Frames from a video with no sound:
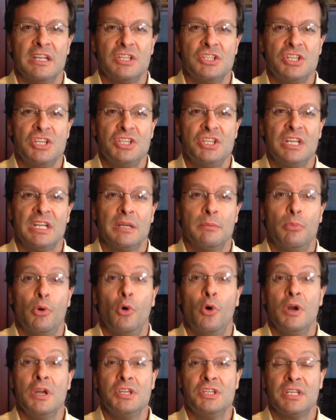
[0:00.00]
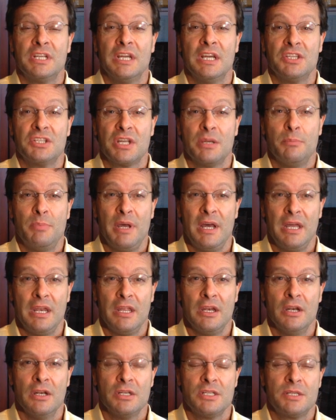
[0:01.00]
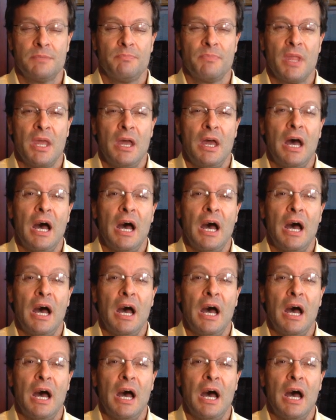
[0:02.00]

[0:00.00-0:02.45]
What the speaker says: and existing employees against competitors,